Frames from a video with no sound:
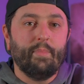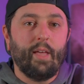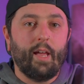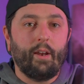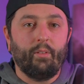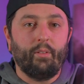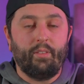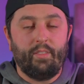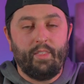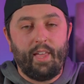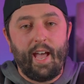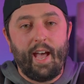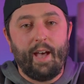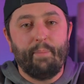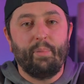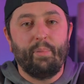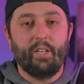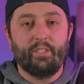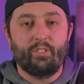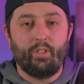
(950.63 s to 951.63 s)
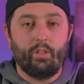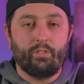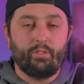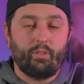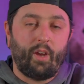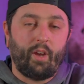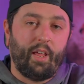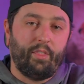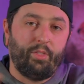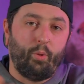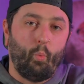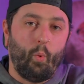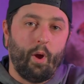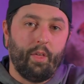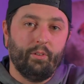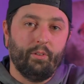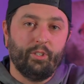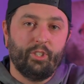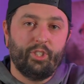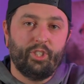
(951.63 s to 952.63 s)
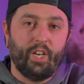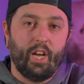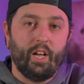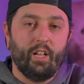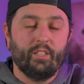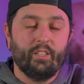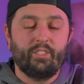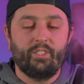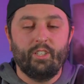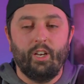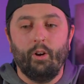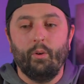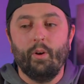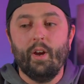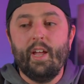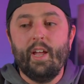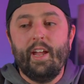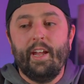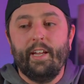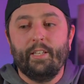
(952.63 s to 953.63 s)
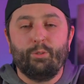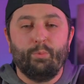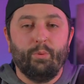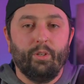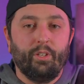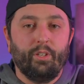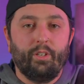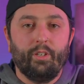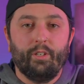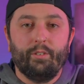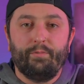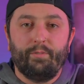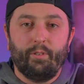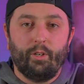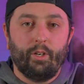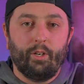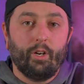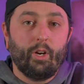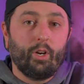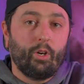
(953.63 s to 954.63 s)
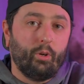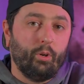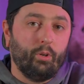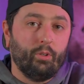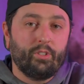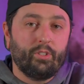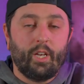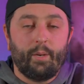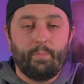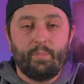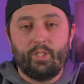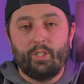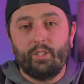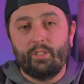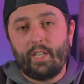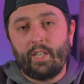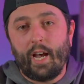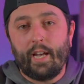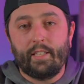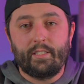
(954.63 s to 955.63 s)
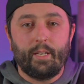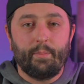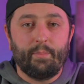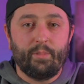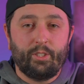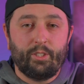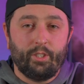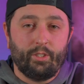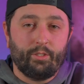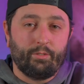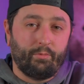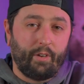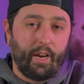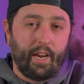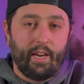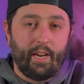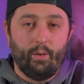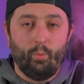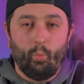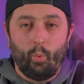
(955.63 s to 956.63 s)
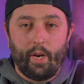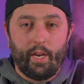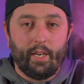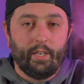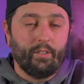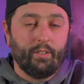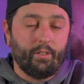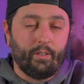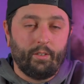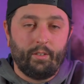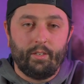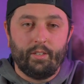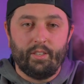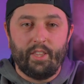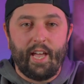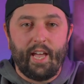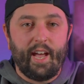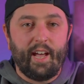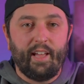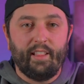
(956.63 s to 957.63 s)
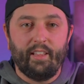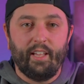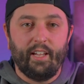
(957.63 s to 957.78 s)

Not only that, but it's also got the weathered shell, so it's really good for cold temperatures, hot temperatures, rain, wind, all that.